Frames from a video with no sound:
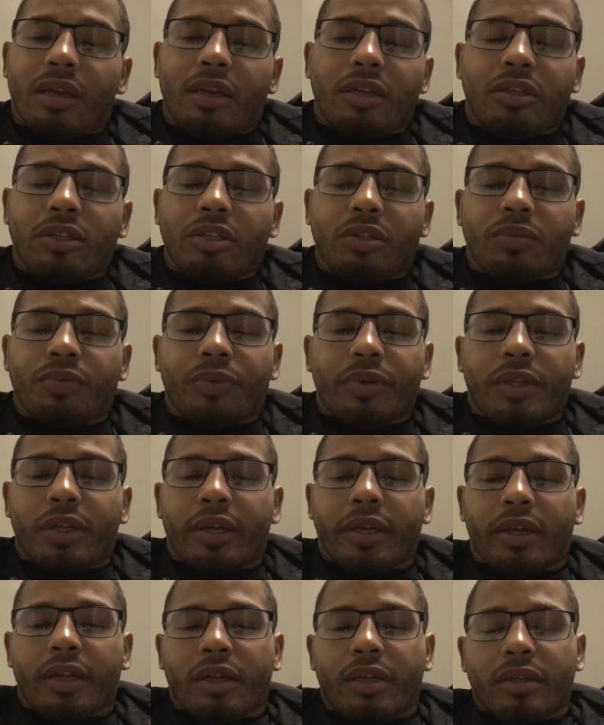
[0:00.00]
it's just
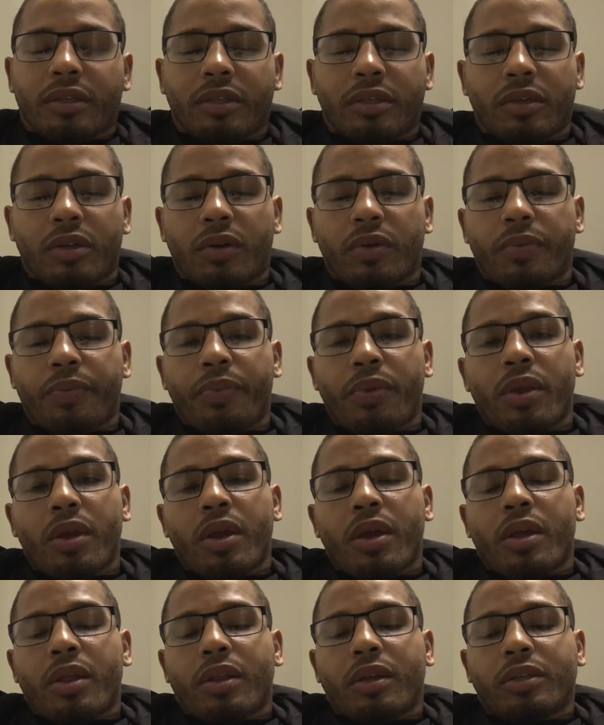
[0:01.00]
ridiculous,
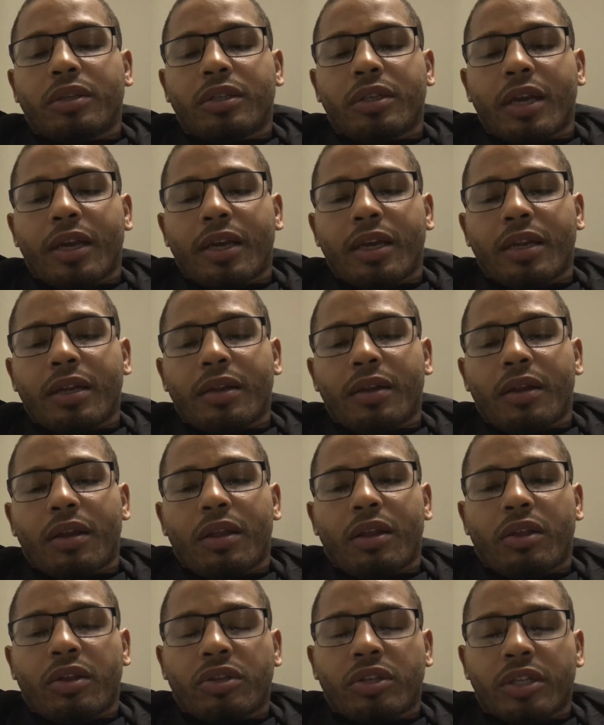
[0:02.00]
The second
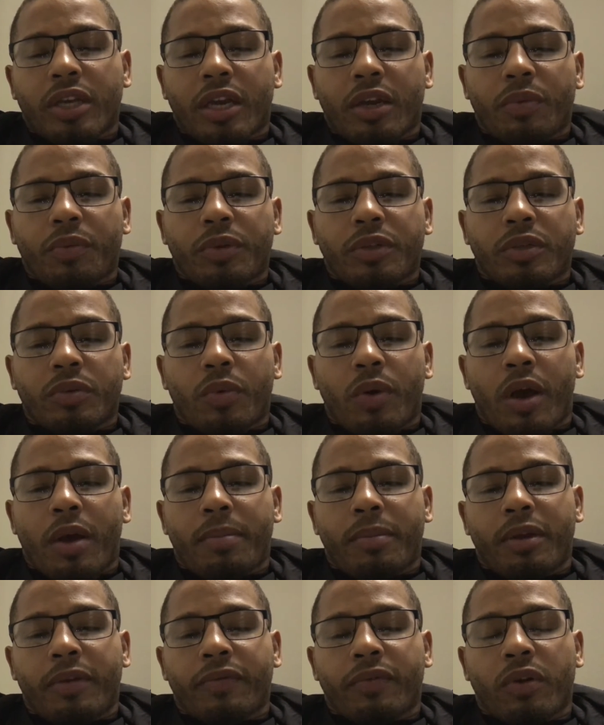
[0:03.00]
reason why
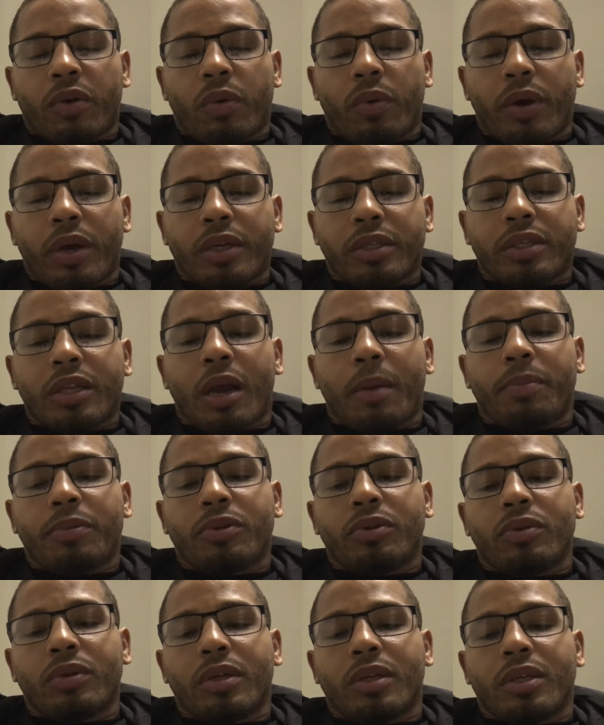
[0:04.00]
I'm leaving Hawaii is the
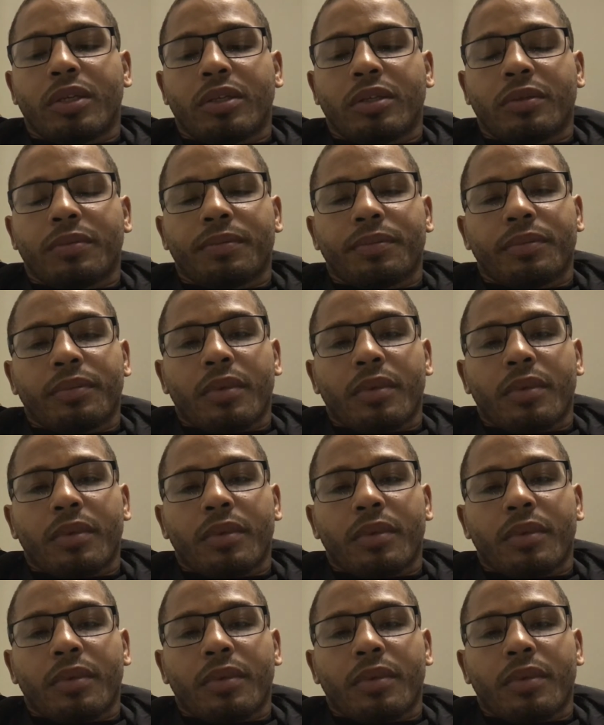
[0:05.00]
opportunities.